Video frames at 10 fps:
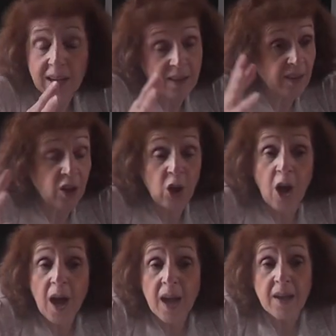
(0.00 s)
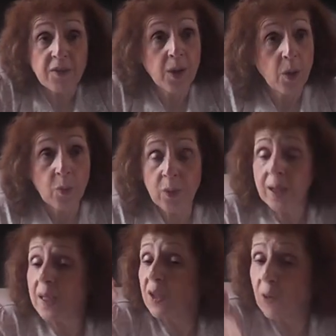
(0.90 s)
it's alive.
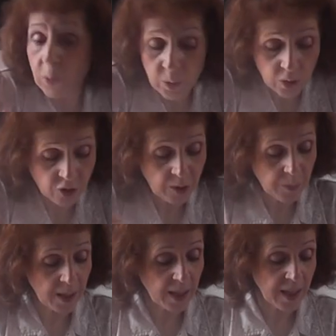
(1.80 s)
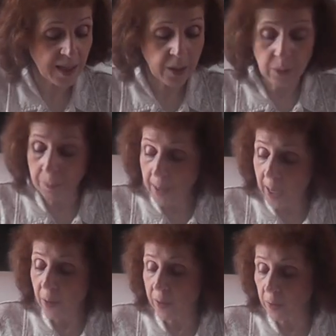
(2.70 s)
We need to worship it. And they will
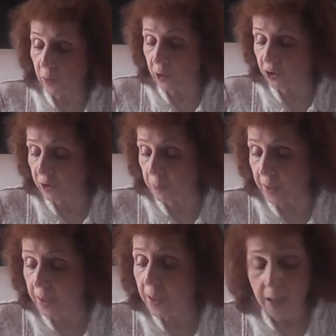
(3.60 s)
bow and worship it.